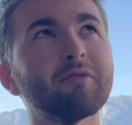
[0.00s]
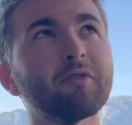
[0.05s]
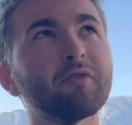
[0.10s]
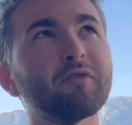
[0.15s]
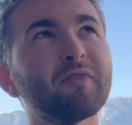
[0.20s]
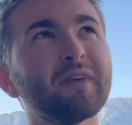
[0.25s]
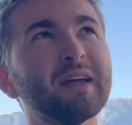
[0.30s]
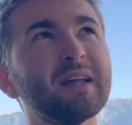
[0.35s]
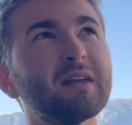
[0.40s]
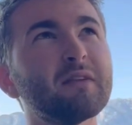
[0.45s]
a
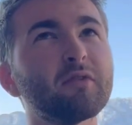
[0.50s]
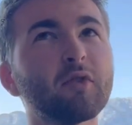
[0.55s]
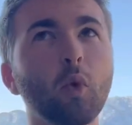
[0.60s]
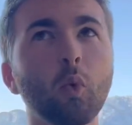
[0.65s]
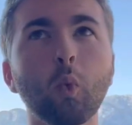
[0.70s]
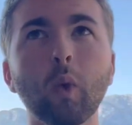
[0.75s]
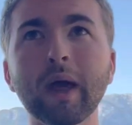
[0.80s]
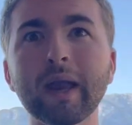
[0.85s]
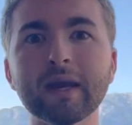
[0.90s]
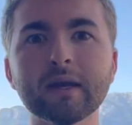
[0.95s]
feel of the
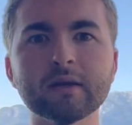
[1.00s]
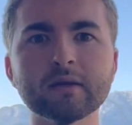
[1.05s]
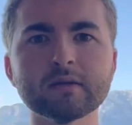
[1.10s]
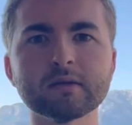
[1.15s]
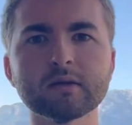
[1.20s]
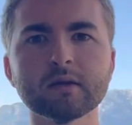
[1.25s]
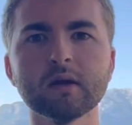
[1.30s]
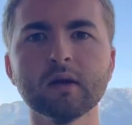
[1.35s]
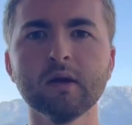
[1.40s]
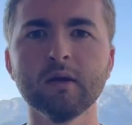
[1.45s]

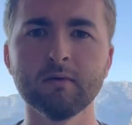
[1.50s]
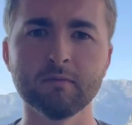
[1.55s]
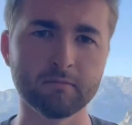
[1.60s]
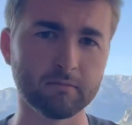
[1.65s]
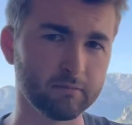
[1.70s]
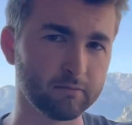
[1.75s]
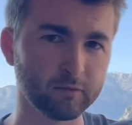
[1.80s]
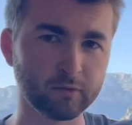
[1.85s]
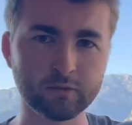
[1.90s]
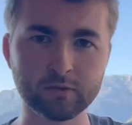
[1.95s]
wind,
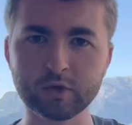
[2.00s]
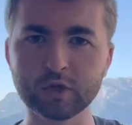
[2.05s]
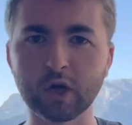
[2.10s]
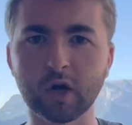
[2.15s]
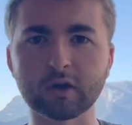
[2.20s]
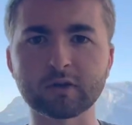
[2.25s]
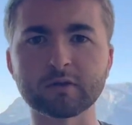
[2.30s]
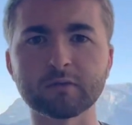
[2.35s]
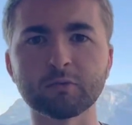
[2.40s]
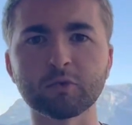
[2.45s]

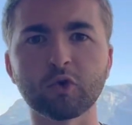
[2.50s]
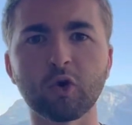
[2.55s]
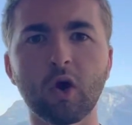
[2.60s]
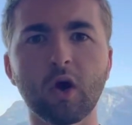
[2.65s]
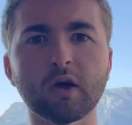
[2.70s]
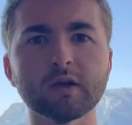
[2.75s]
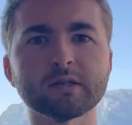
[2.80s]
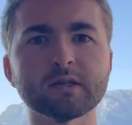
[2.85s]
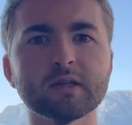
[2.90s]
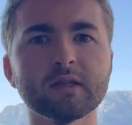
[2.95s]
chuck some
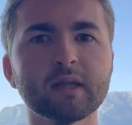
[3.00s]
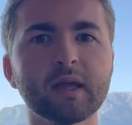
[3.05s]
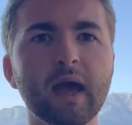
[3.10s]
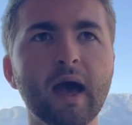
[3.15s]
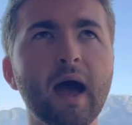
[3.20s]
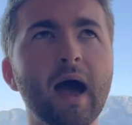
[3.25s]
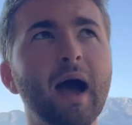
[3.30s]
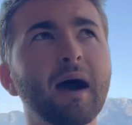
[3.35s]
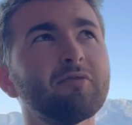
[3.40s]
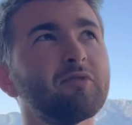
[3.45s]
grass in the
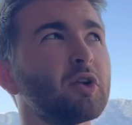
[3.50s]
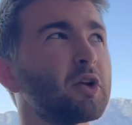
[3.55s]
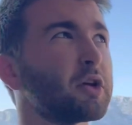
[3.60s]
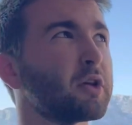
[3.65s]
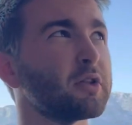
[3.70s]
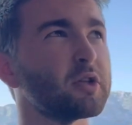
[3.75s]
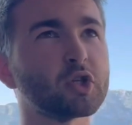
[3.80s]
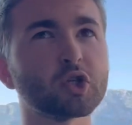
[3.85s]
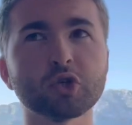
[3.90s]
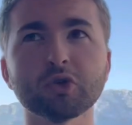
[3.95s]
air, have a
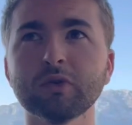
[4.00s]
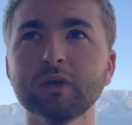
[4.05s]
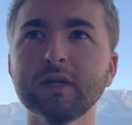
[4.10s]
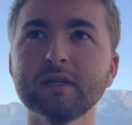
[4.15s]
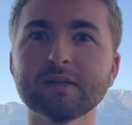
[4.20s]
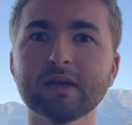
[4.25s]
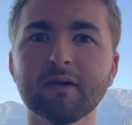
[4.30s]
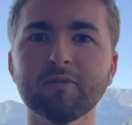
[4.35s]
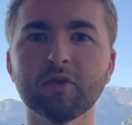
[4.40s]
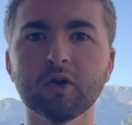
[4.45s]
look at the
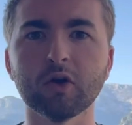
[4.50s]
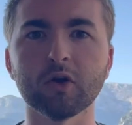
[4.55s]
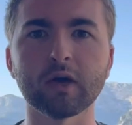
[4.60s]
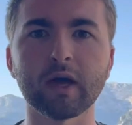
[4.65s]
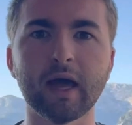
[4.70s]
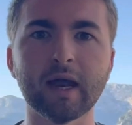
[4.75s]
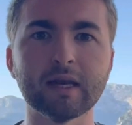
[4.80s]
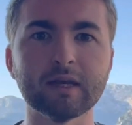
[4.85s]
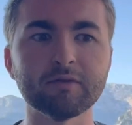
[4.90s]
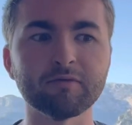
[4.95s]
trees, have a look
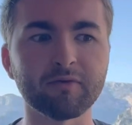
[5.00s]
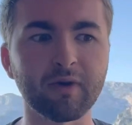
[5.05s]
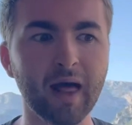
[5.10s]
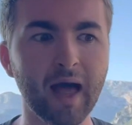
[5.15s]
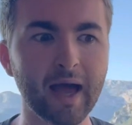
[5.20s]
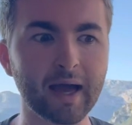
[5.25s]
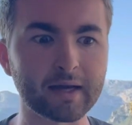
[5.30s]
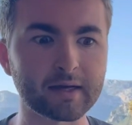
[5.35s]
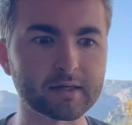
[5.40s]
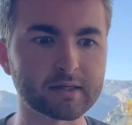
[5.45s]
at any
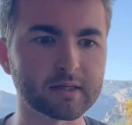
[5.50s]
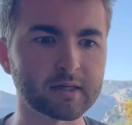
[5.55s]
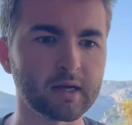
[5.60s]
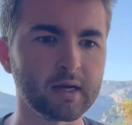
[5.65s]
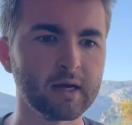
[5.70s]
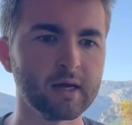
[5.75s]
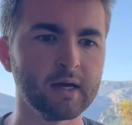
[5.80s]
flags.